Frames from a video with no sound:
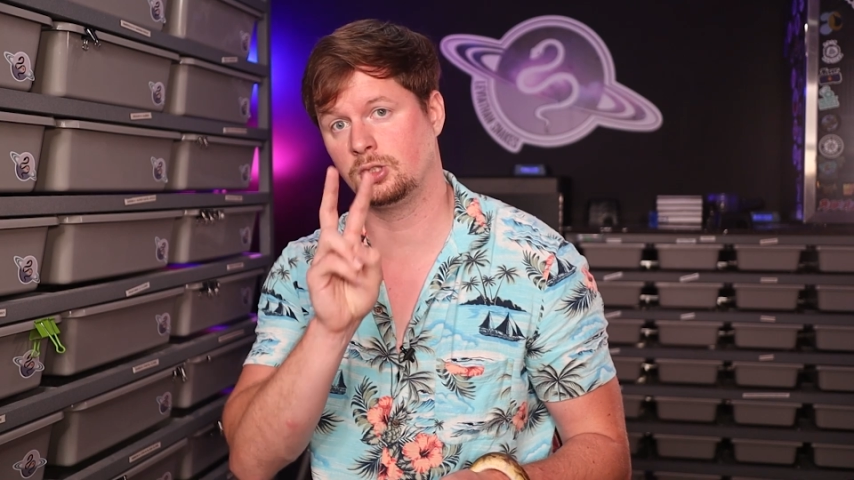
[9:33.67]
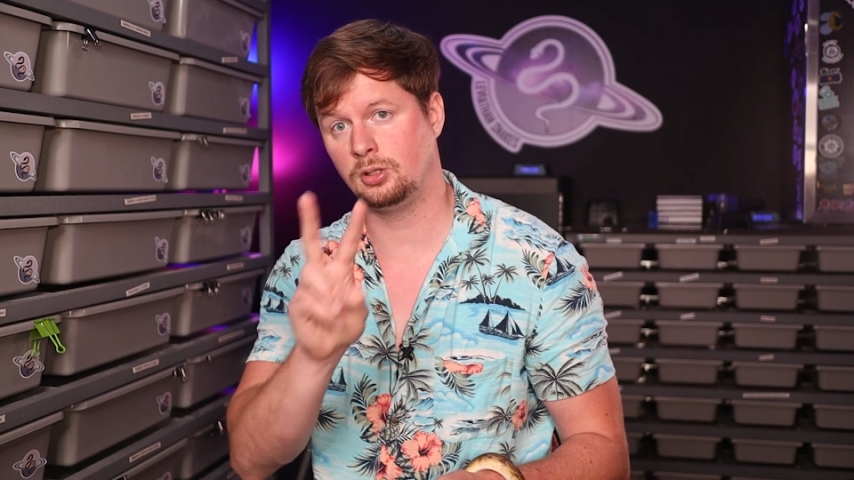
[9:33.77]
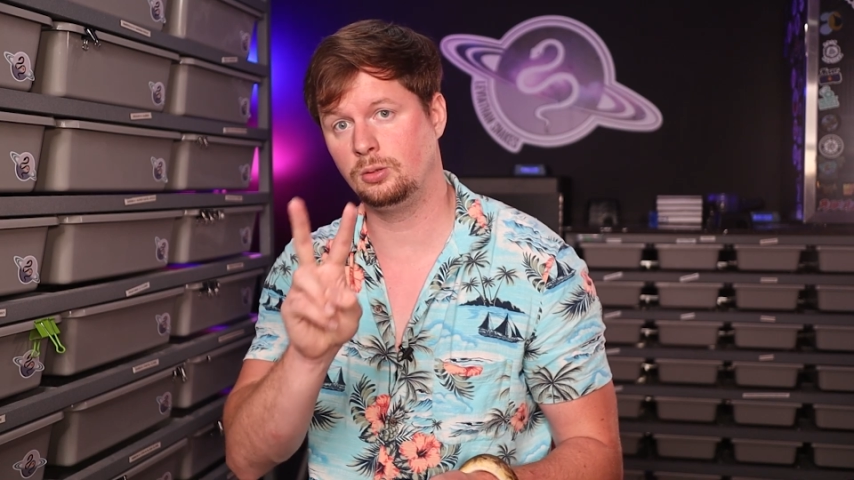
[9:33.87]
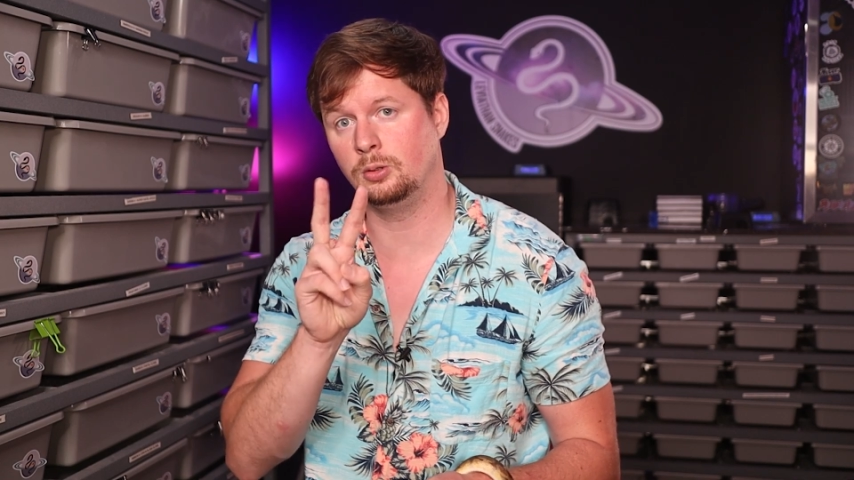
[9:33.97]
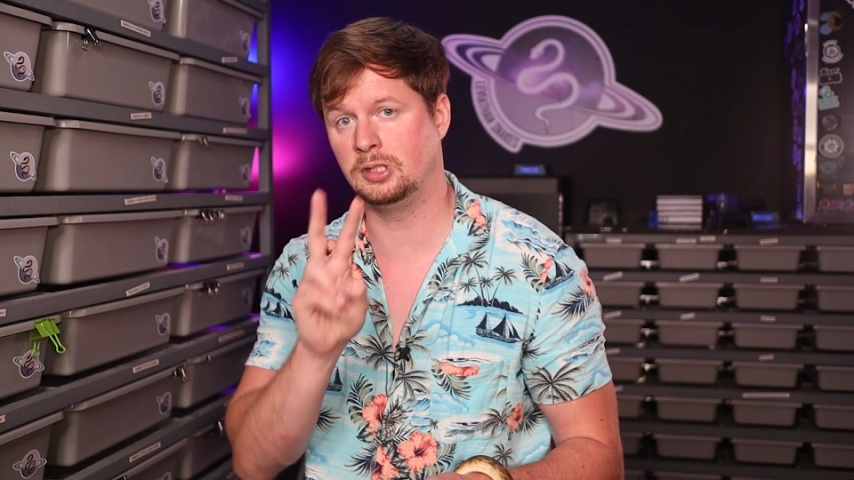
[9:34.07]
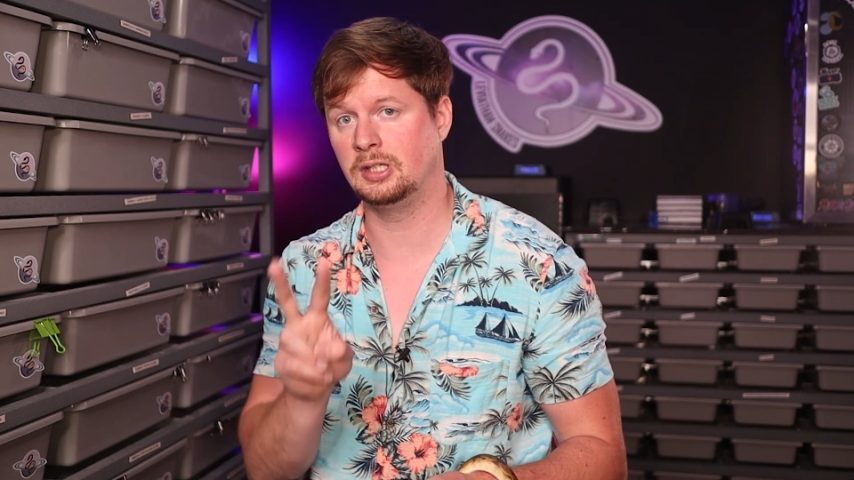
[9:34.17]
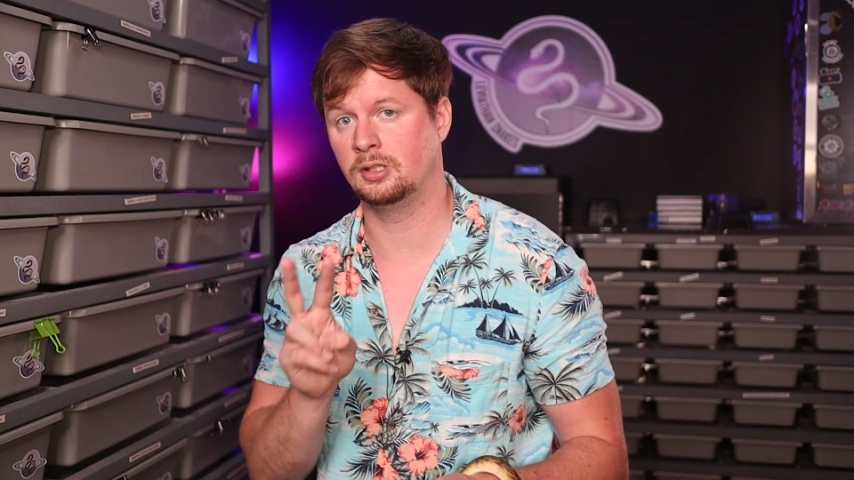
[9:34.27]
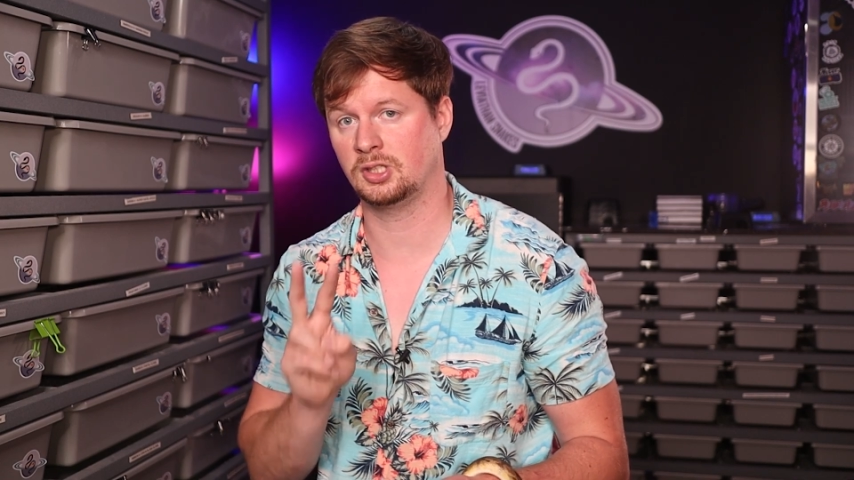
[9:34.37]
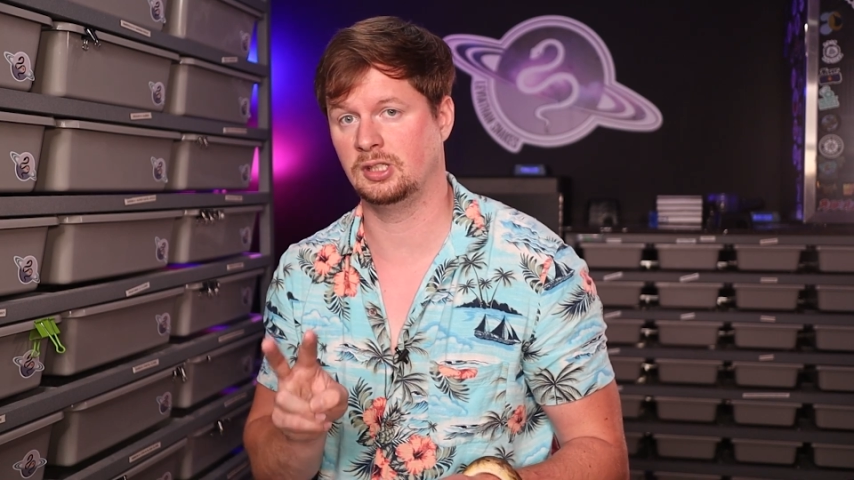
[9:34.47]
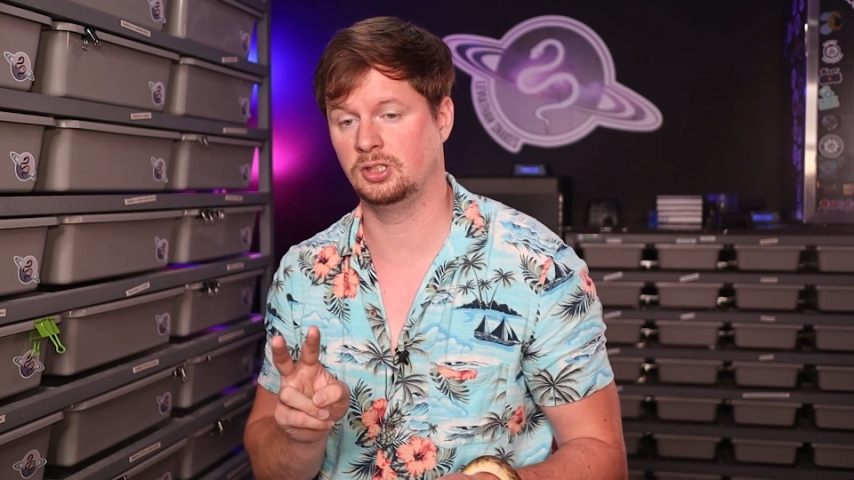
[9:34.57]
2
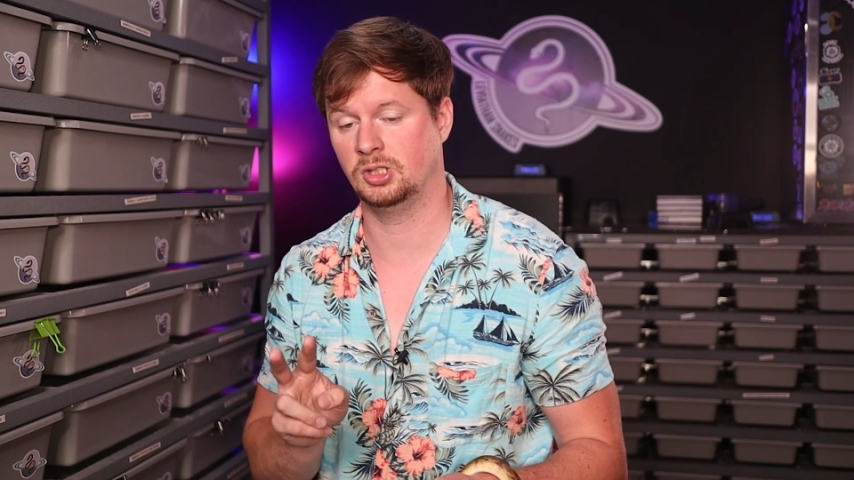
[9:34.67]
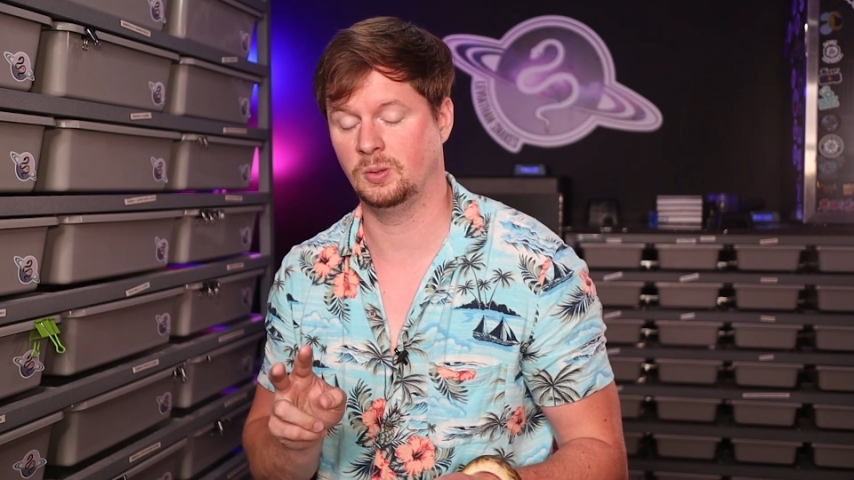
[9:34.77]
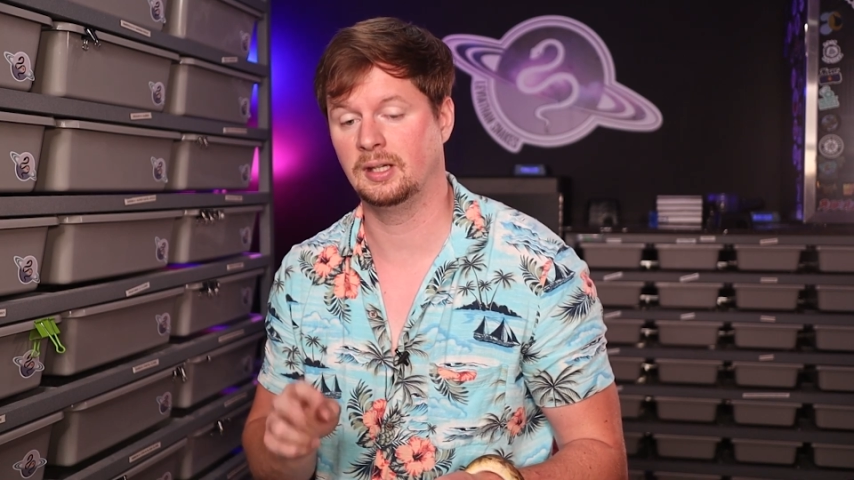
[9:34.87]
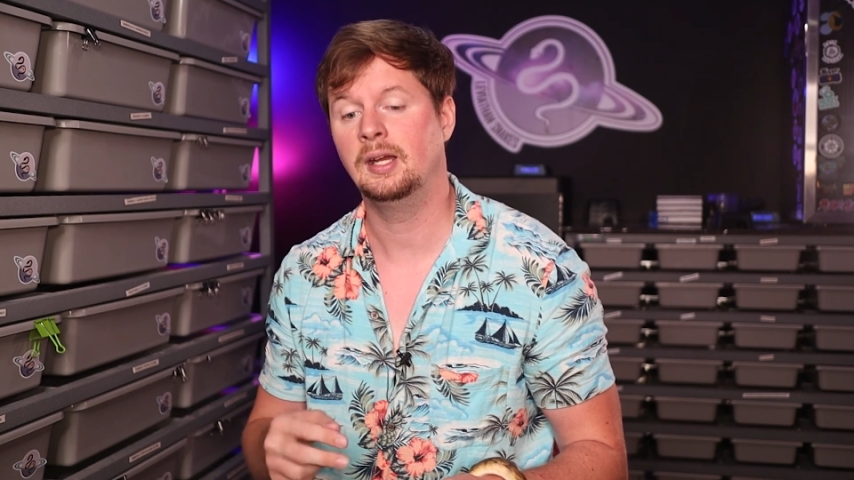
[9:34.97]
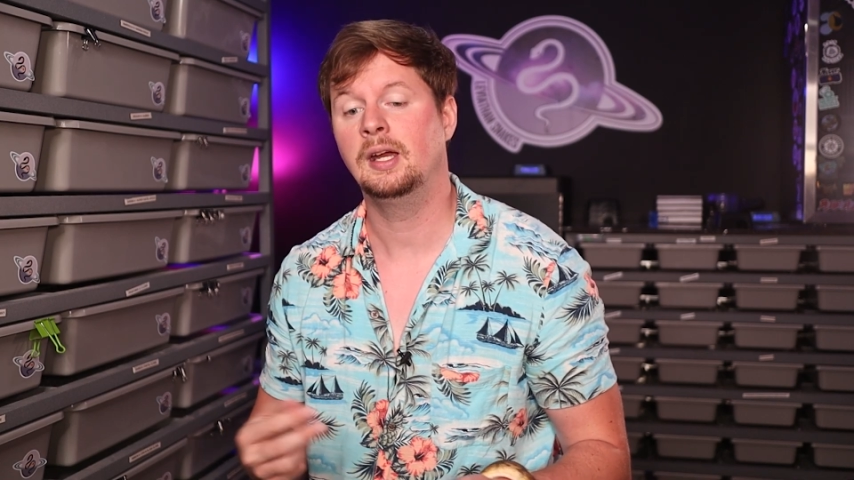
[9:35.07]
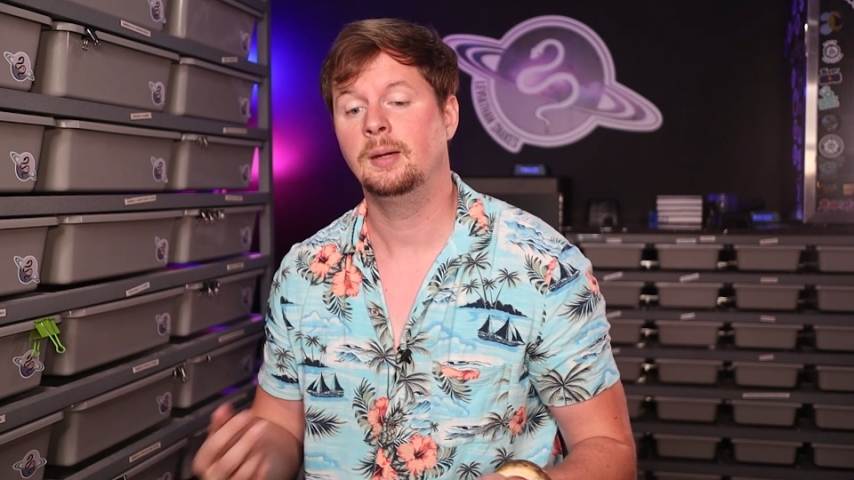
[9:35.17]
years into it,